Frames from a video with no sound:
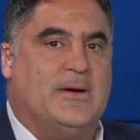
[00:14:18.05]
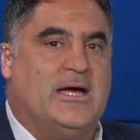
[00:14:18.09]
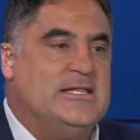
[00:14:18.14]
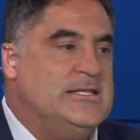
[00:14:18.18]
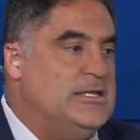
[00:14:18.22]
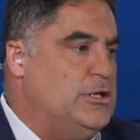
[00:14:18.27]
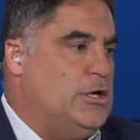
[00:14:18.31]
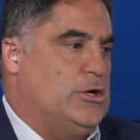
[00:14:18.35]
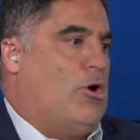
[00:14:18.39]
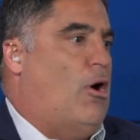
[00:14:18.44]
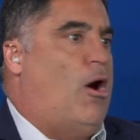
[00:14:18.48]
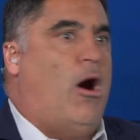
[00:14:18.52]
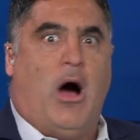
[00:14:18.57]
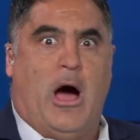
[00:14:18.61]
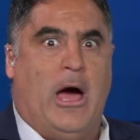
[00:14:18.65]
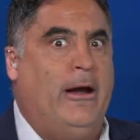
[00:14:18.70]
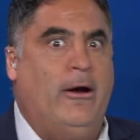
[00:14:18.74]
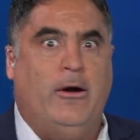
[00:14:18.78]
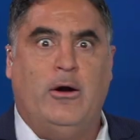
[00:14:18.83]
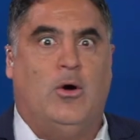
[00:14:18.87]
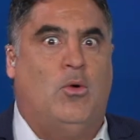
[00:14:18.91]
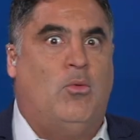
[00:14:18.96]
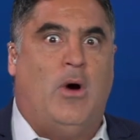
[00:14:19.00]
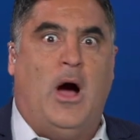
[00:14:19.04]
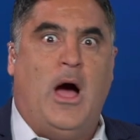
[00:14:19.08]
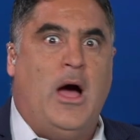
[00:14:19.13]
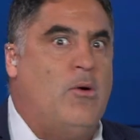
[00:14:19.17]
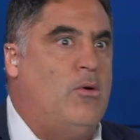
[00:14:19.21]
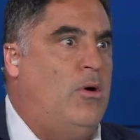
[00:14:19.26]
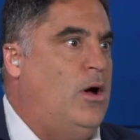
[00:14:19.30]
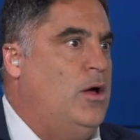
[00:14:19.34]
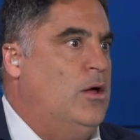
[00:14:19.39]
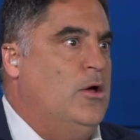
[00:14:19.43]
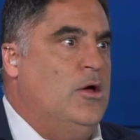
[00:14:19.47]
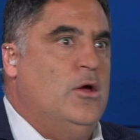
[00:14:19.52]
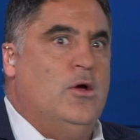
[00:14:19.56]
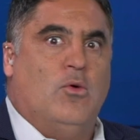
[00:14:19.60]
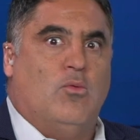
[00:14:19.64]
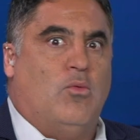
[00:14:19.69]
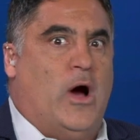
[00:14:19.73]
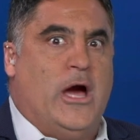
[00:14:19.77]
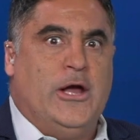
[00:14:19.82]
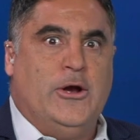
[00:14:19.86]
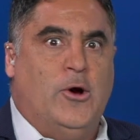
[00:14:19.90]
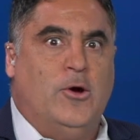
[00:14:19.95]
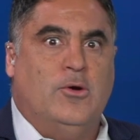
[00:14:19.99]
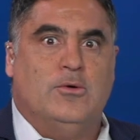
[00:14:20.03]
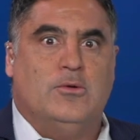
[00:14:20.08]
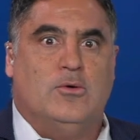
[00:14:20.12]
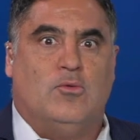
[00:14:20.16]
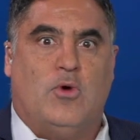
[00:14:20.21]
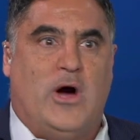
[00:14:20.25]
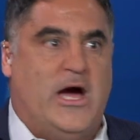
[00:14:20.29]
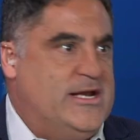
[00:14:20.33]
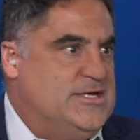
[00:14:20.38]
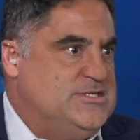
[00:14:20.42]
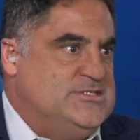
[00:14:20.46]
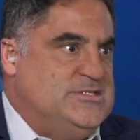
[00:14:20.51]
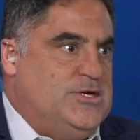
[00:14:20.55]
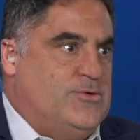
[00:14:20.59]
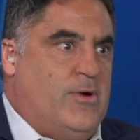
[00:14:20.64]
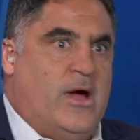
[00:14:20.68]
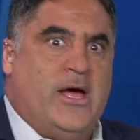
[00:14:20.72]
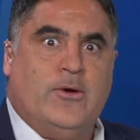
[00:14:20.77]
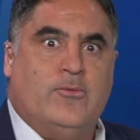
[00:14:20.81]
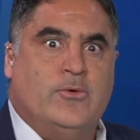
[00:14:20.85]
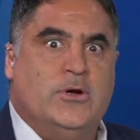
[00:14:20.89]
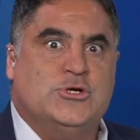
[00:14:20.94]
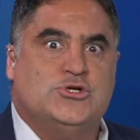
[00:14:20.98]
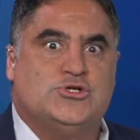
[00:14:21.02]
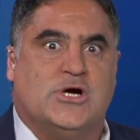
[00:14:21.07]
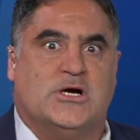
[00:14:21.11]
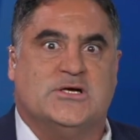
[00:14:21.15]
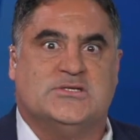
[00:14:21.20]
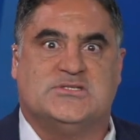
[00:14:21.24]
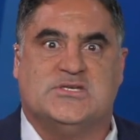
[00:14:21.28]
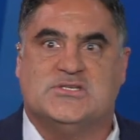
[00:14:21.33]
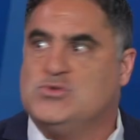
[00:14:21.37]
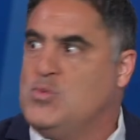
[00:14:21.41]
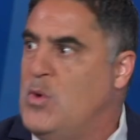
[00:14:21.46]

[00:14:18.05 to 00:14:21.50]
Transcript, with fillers: And then they go, oh, I don't know what, why doesn't the right wing trust us?